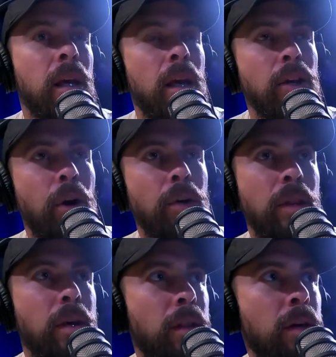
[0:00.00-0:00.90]

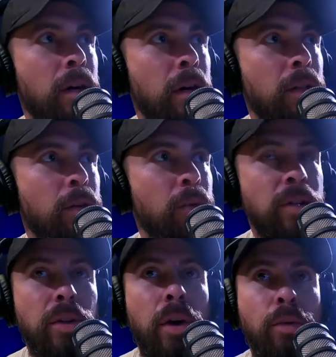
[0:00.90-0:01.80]
the
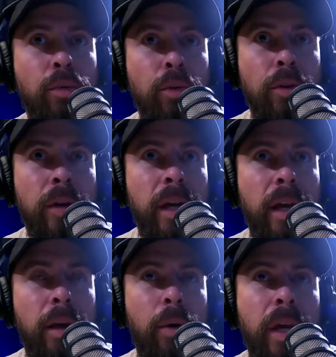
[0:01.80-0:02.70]
rich young ruler,
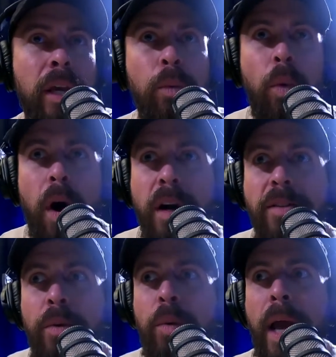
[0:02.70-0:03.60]
he
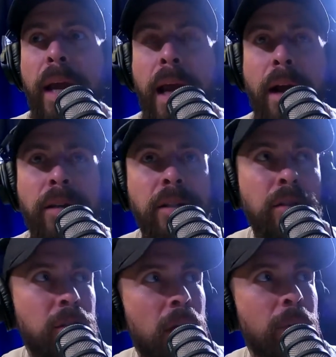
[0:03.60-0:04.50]
walked away. How did it
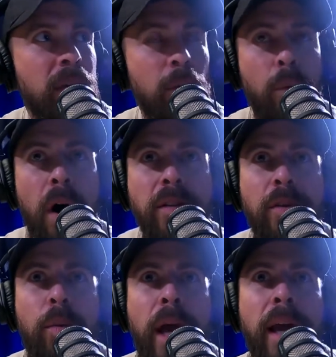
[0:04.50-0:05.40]
describe it? He walked
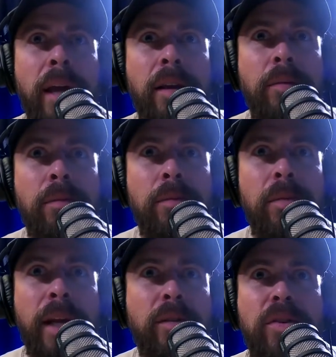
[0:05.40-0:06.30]
away
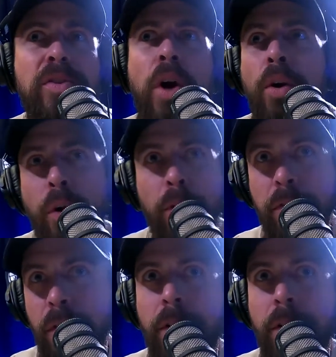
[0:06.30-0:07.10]
like sorrowful.